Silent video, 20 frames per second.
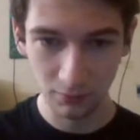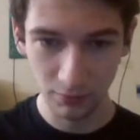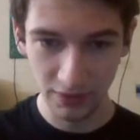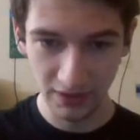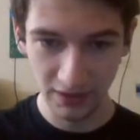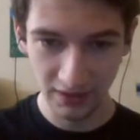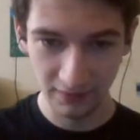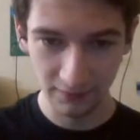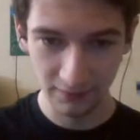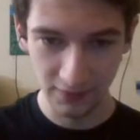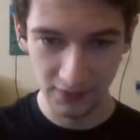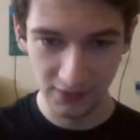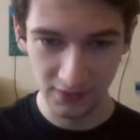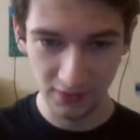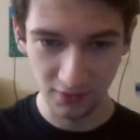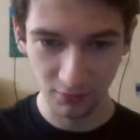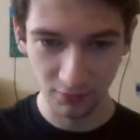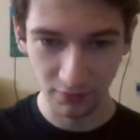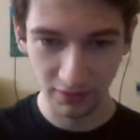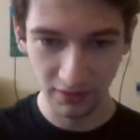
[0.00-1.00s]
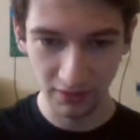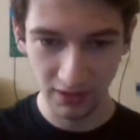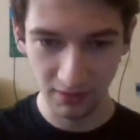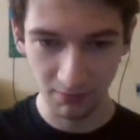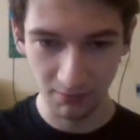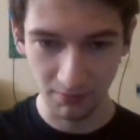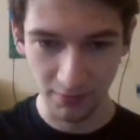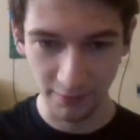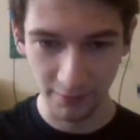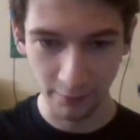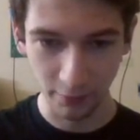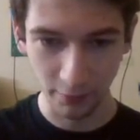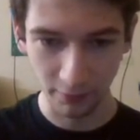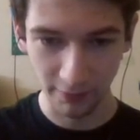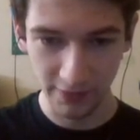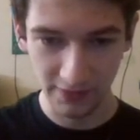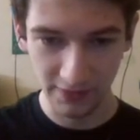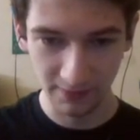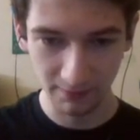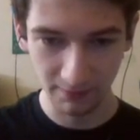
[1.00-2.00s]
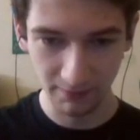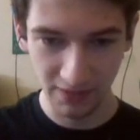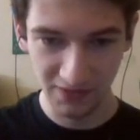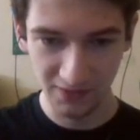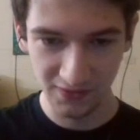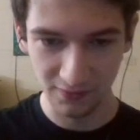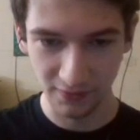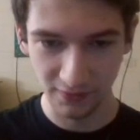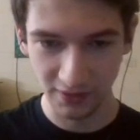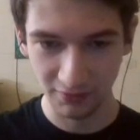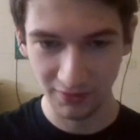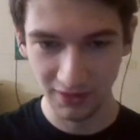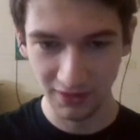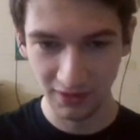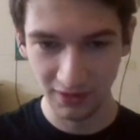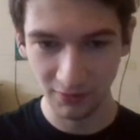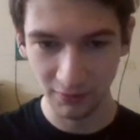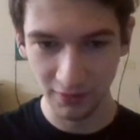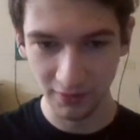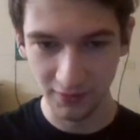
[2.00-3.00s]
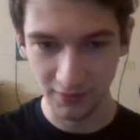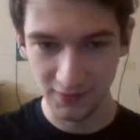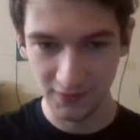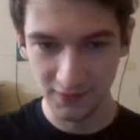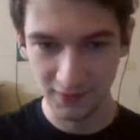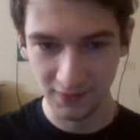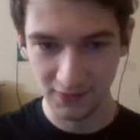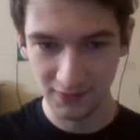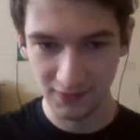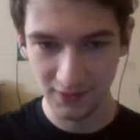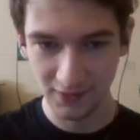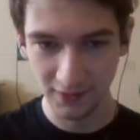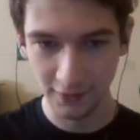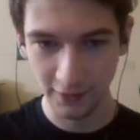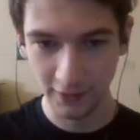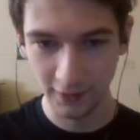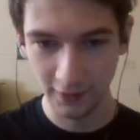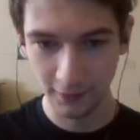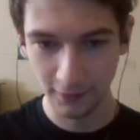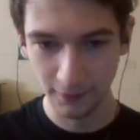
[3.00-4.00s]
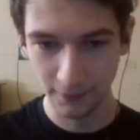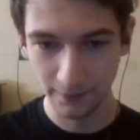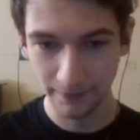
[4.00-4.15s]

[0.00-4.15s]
we have to start with him before we mess around anywhere else in this area.